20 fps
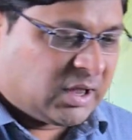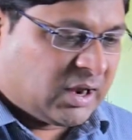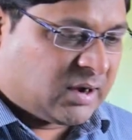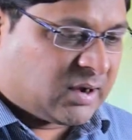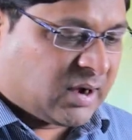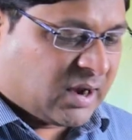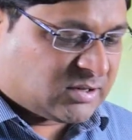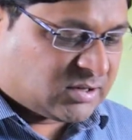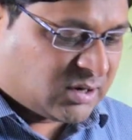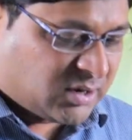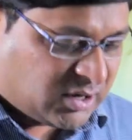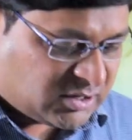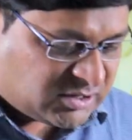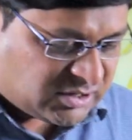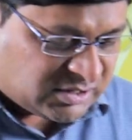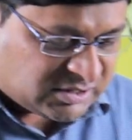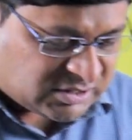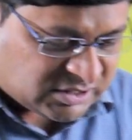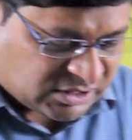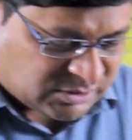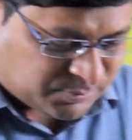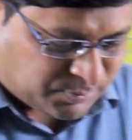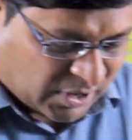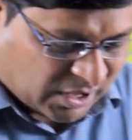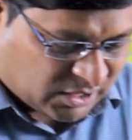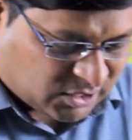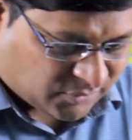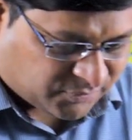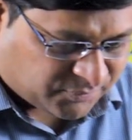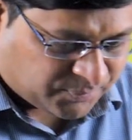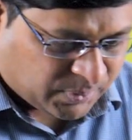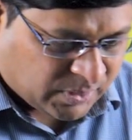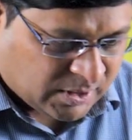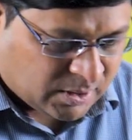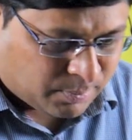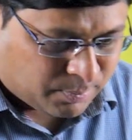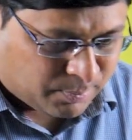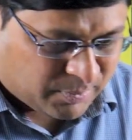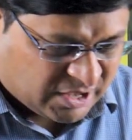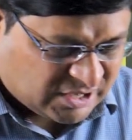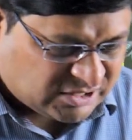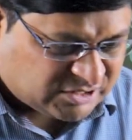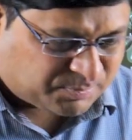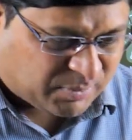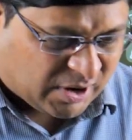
international relations is part of mains